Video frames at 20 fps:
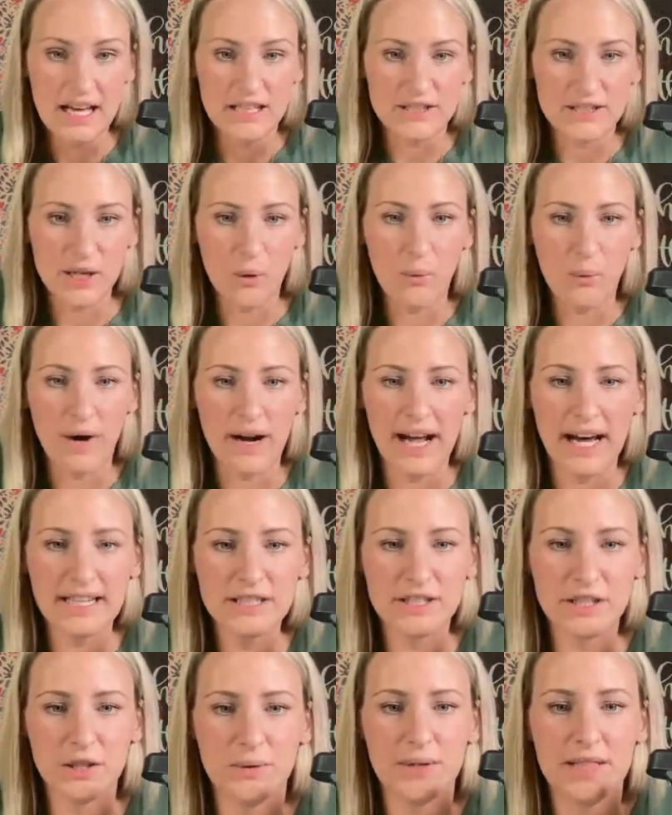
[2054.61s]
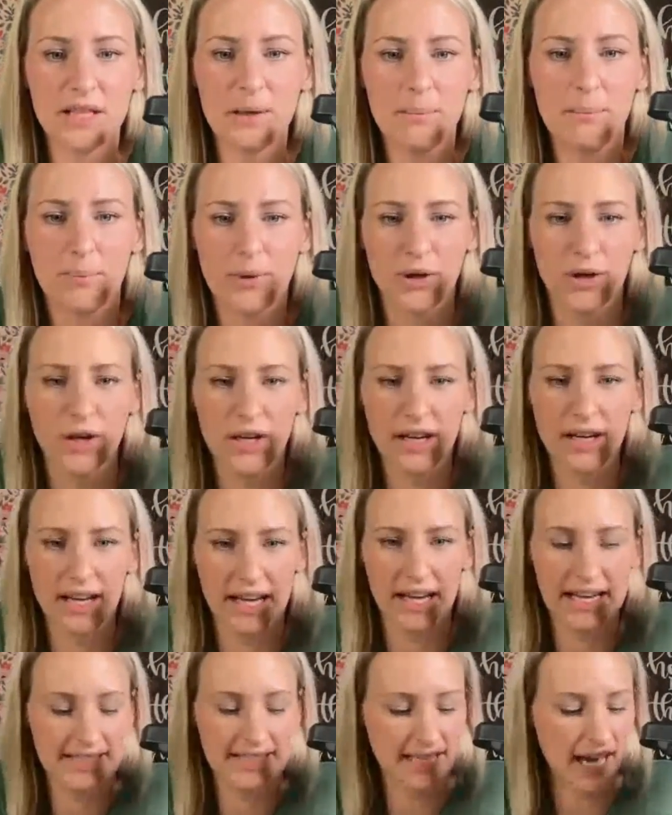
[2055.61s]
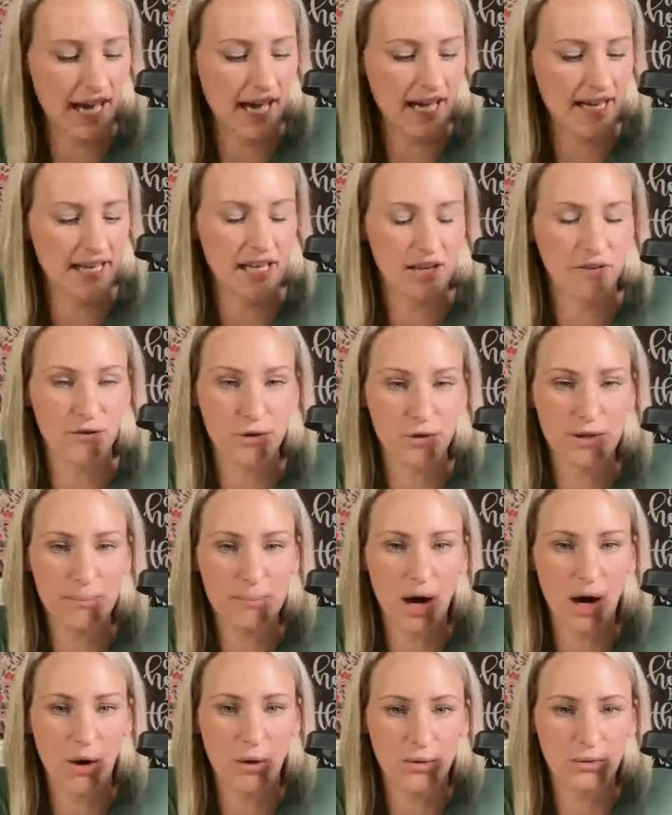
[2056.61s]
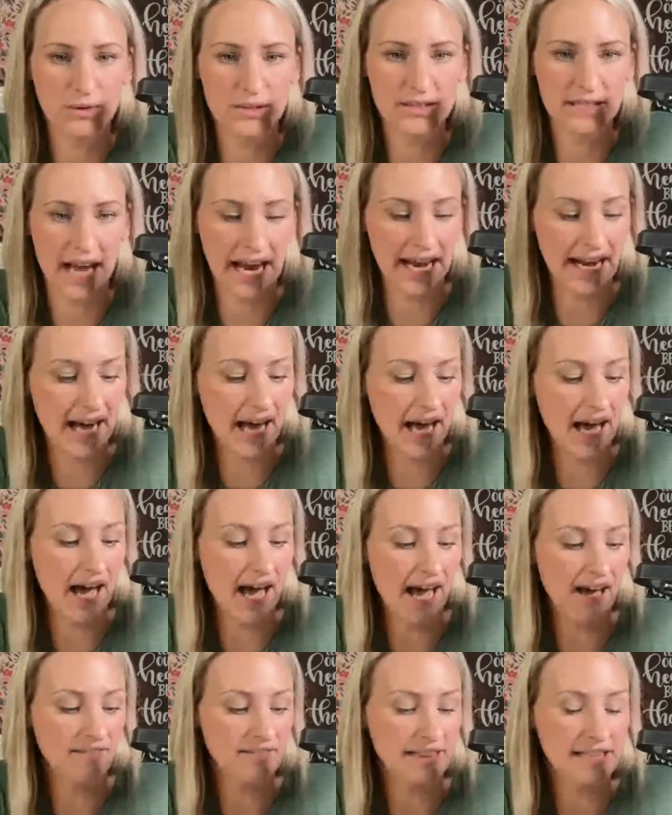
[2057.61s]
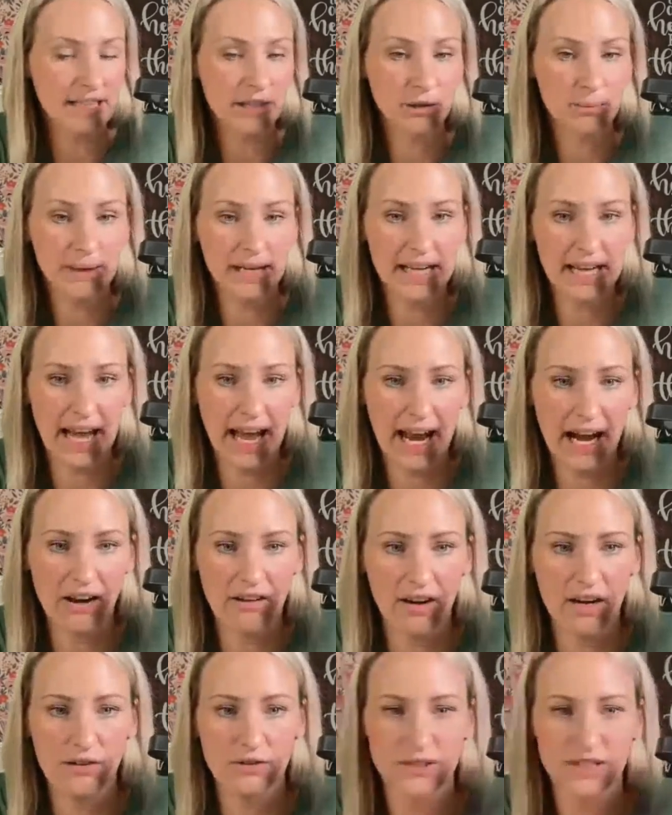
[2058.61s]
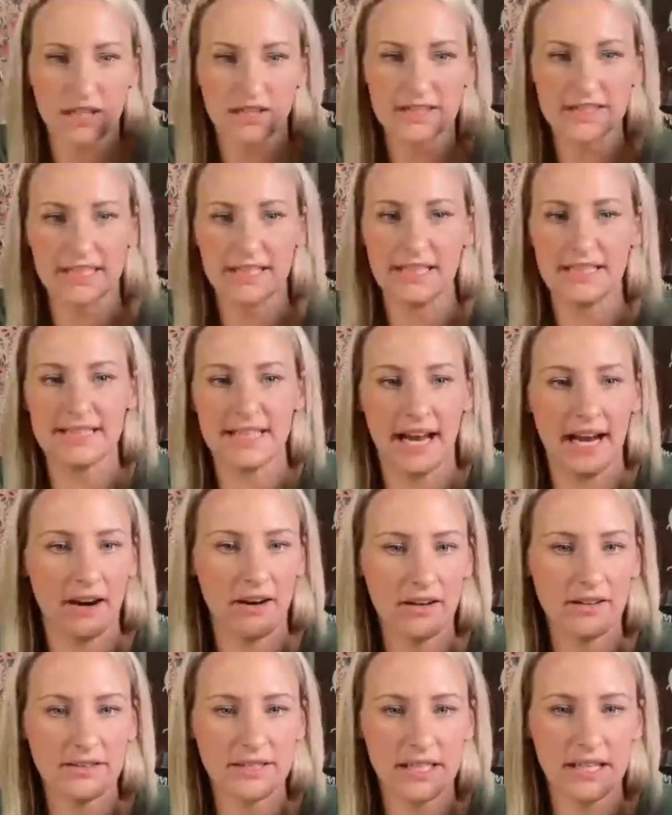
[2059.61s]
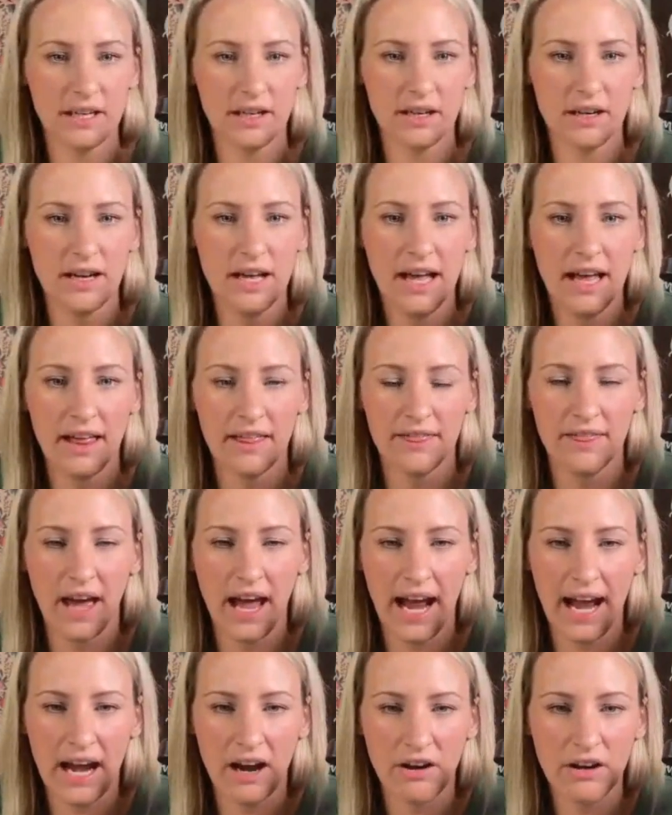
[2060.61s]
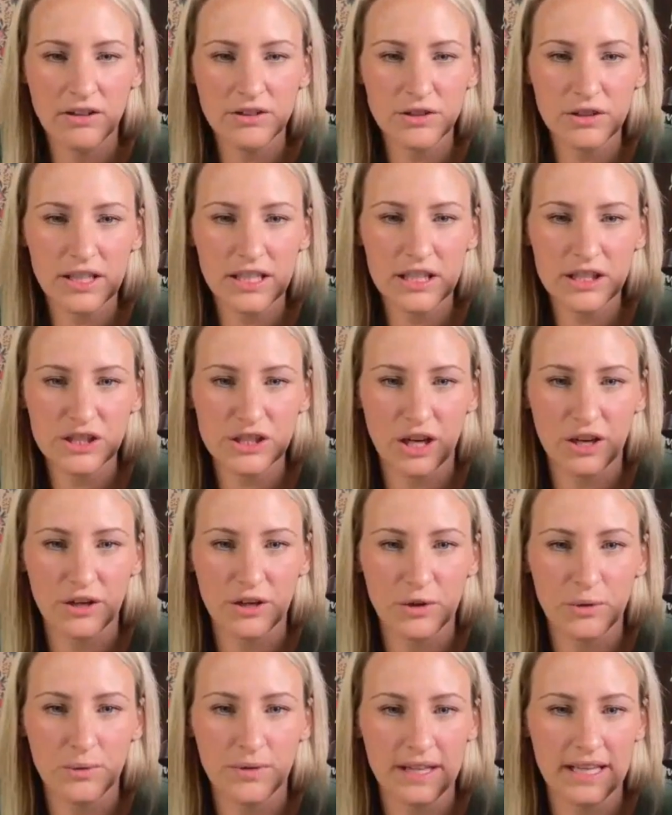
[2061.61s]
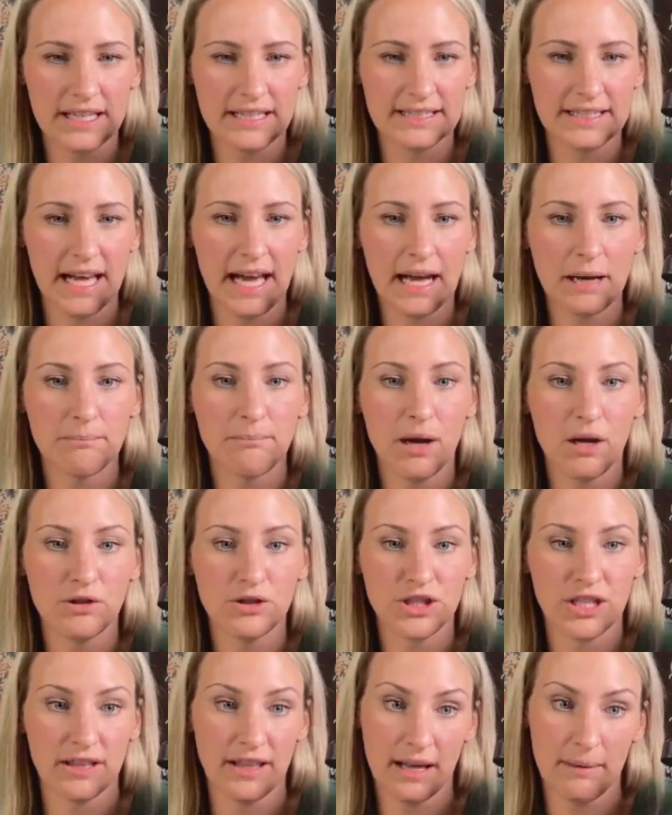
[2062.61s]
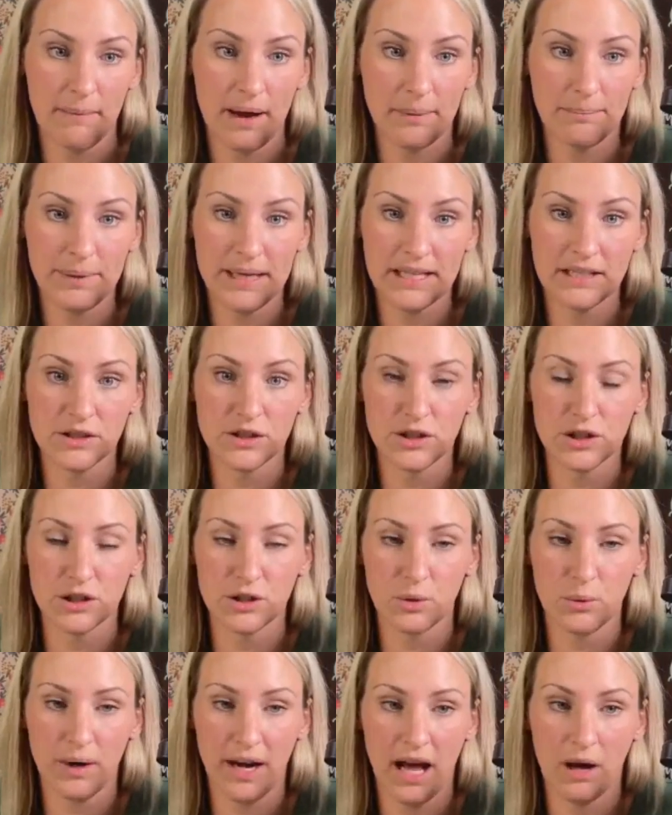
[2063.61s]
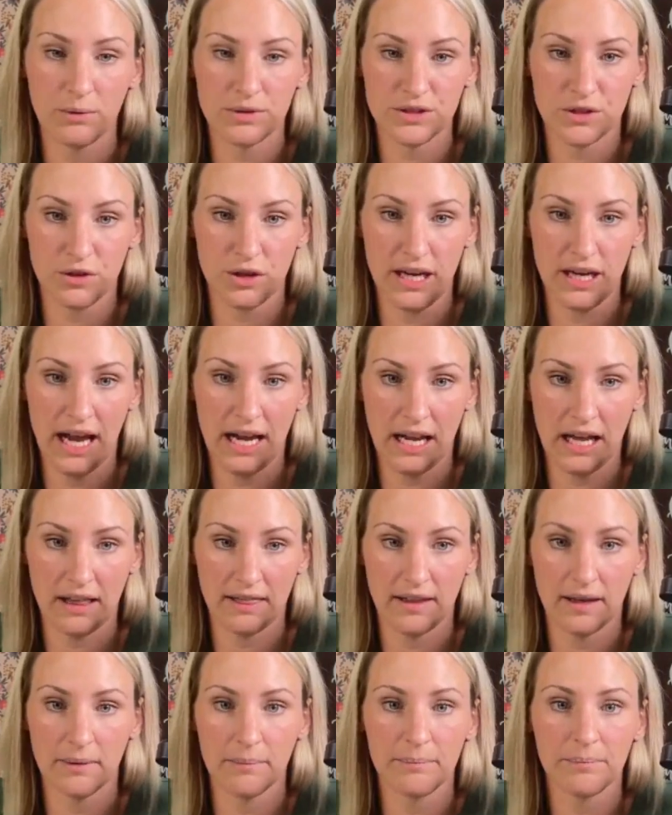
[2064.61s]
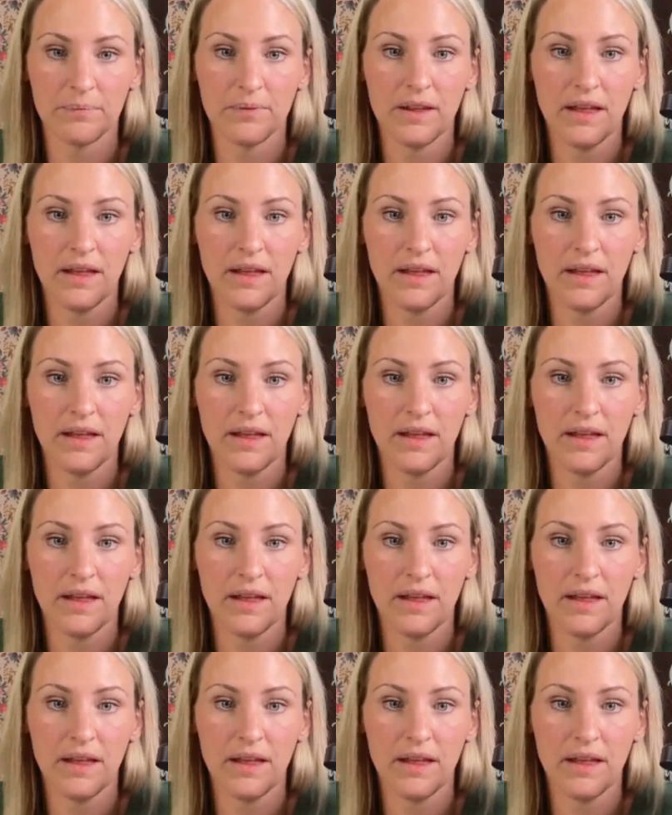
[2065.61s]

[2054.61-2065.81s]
So what I do in the book is I give you the bones, and I have little bitty arrows. Y'all see these arrows here? The arrows are going to show you the exact motion that my pen took when I was creating them.